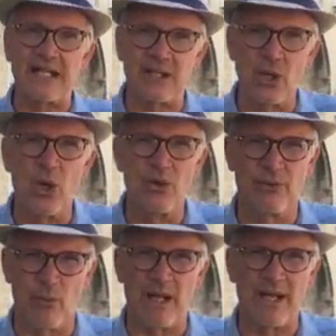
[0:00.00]
going to go
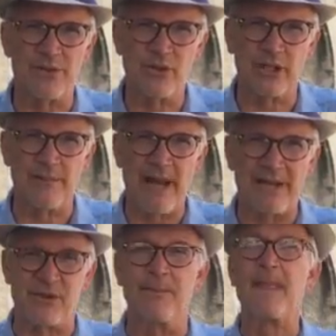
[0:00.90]
over well, as you can
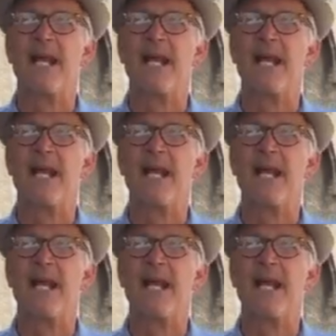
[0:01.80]
imagine.